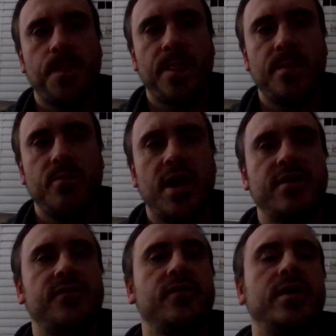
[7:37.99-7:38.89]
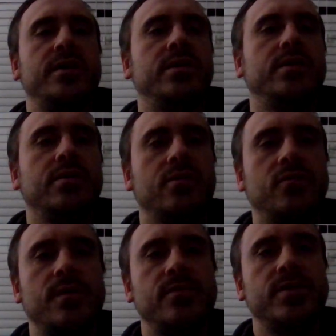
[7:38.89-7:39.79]
Manfred
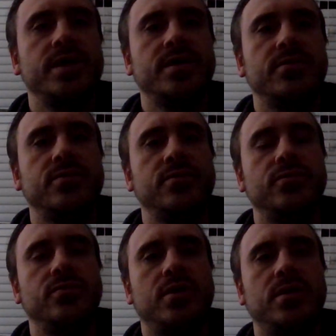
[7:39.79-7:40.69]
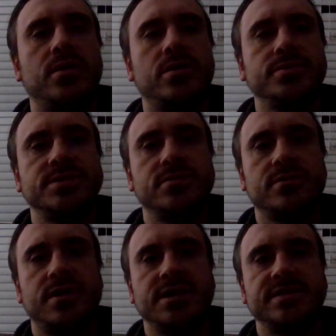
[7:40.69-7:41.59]
Krebernick, who also
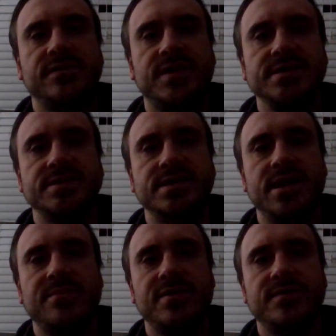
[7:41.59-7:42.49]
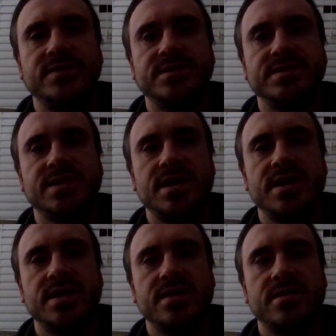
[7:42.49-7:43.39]
classifies the name of his
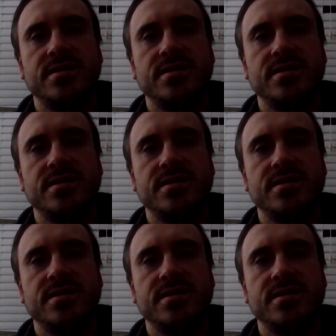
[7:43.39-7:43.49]
son